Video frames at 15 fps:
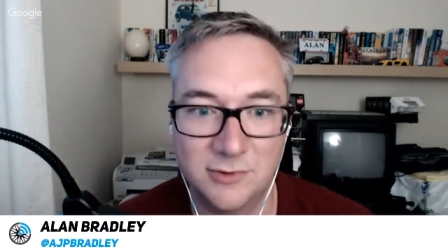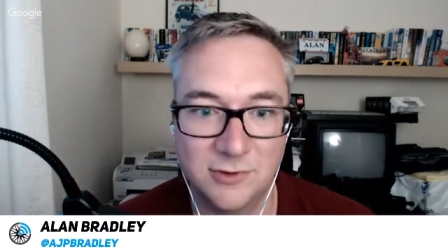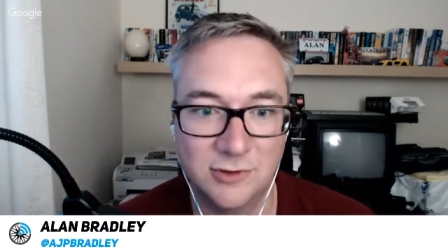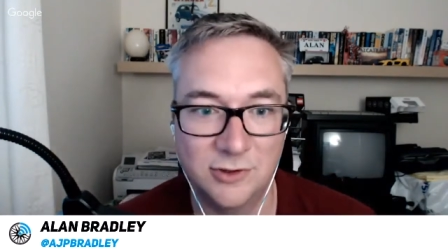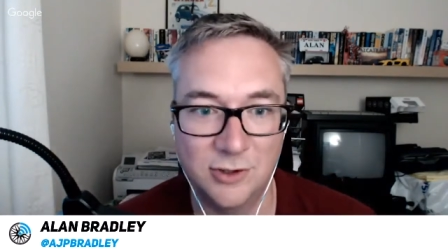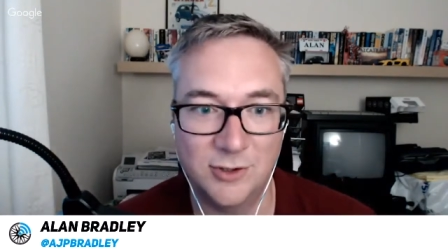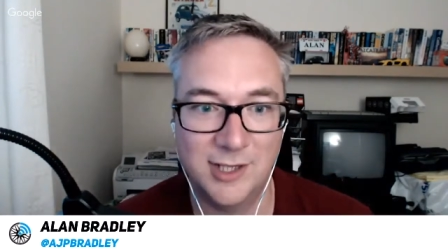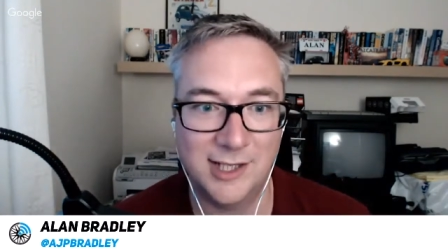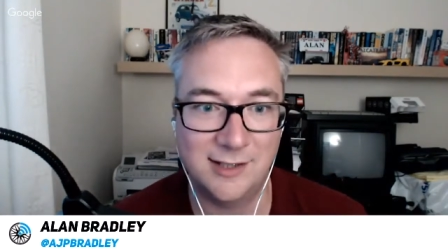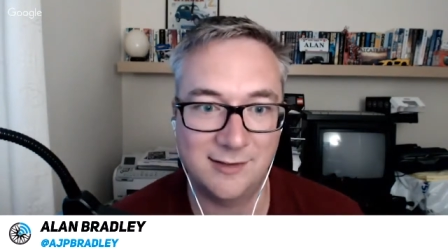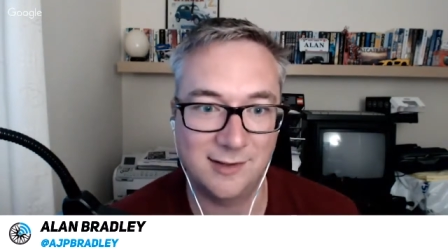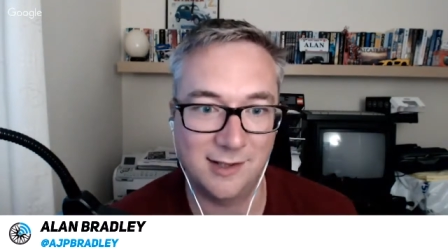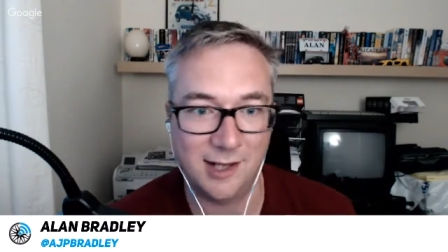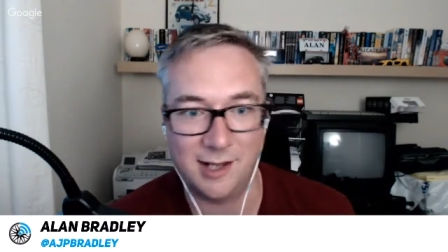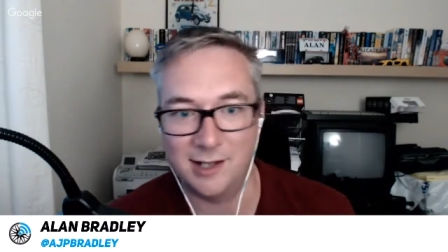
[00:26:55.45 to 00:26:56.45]
do this
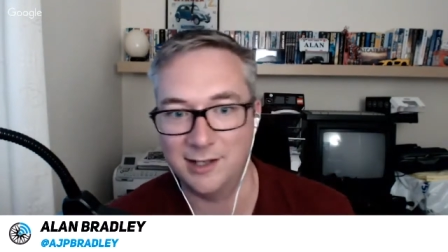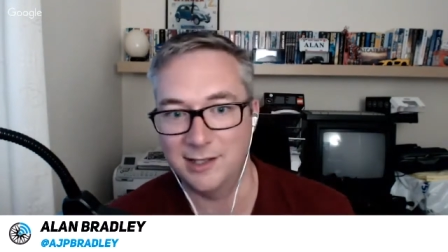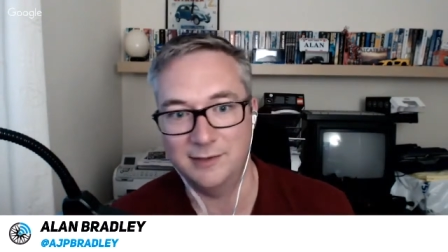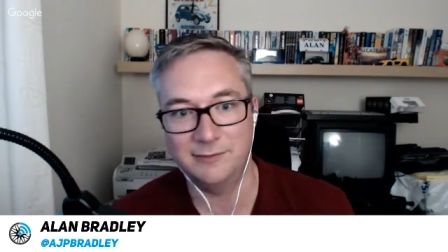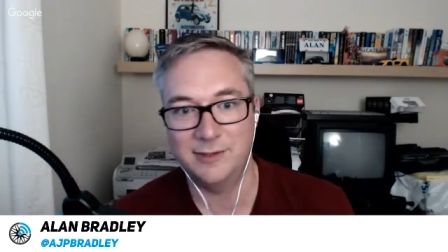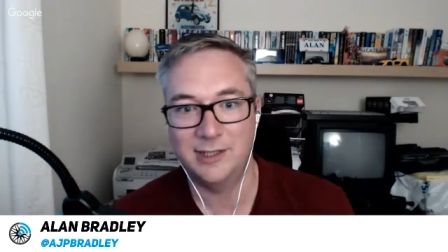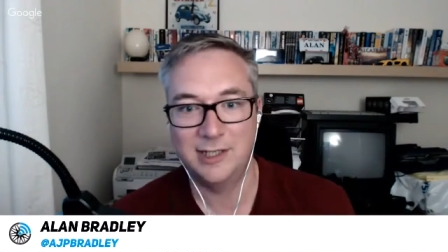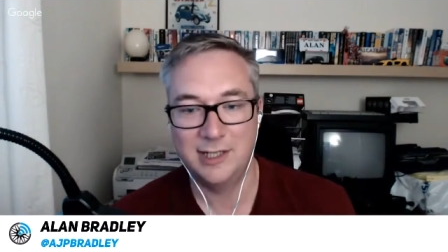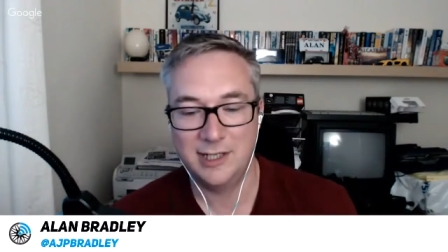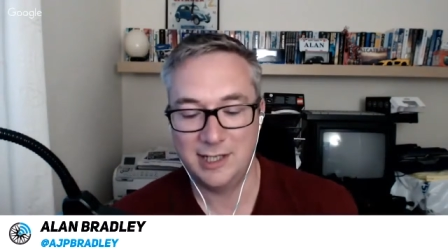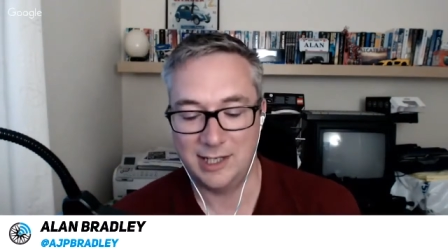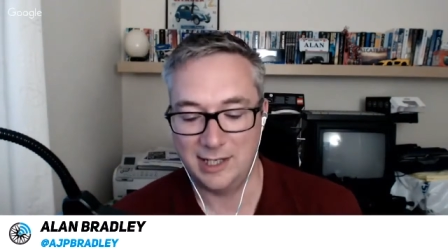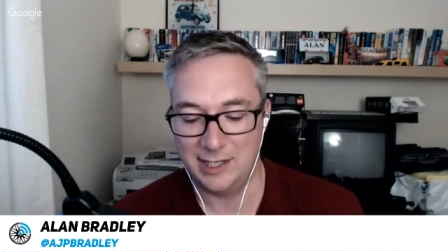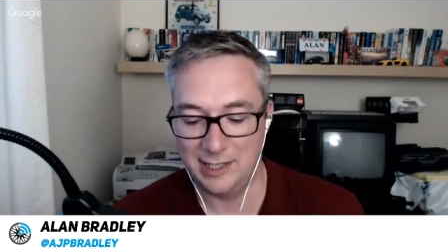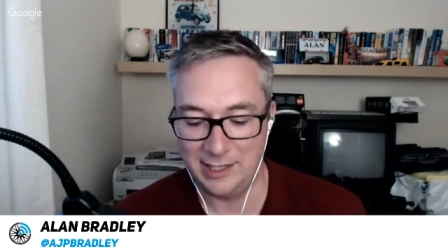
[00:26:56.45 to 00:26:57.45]
live
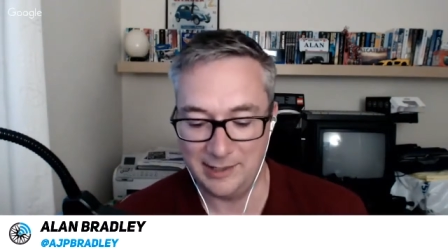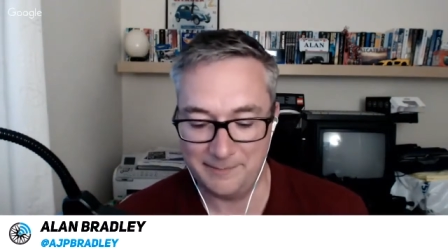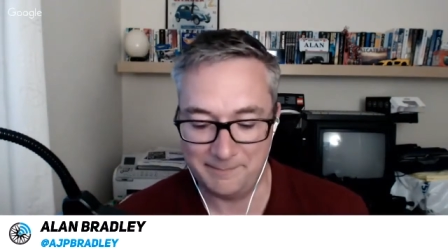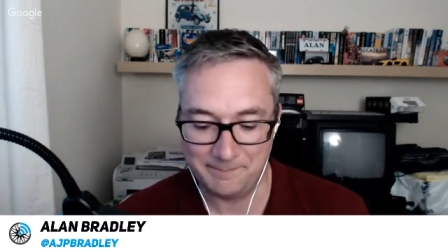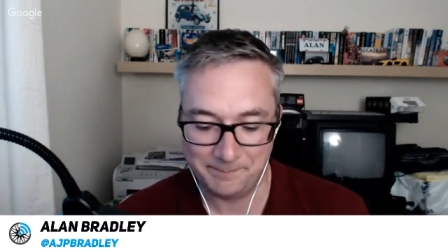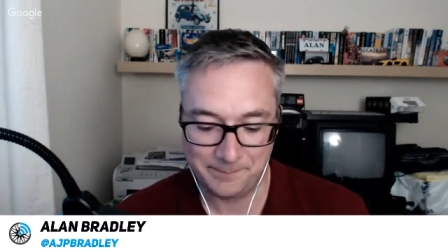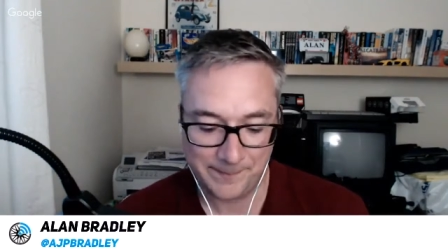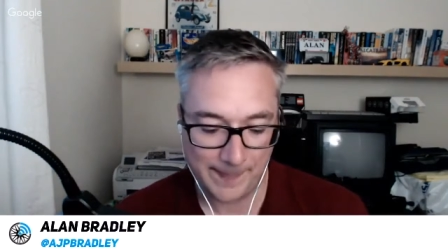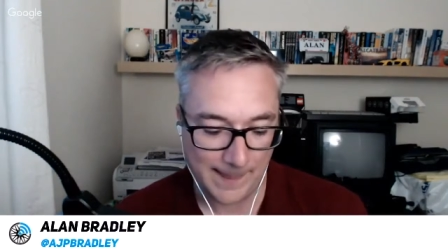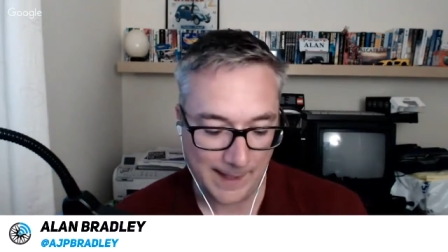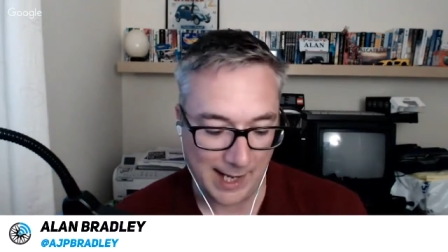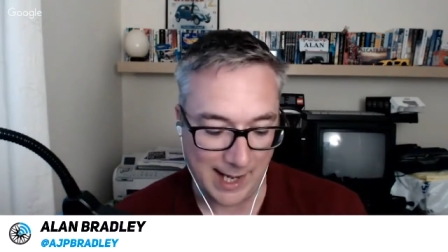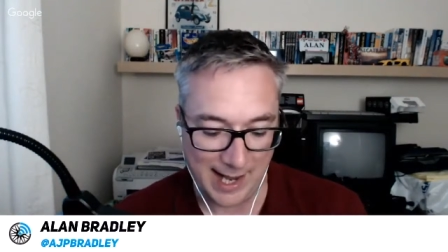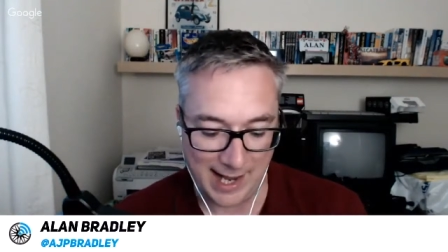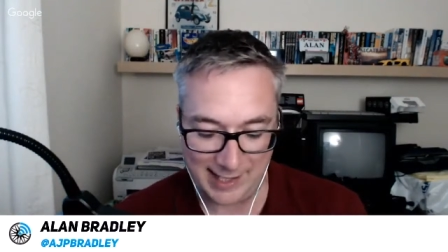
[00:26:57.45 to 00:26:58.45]

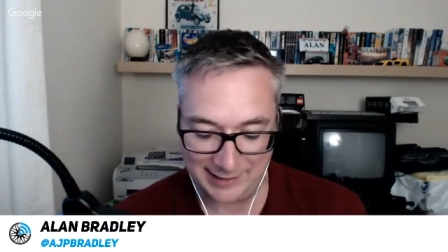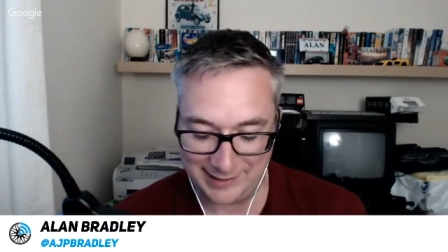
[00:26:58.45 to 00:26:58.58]
and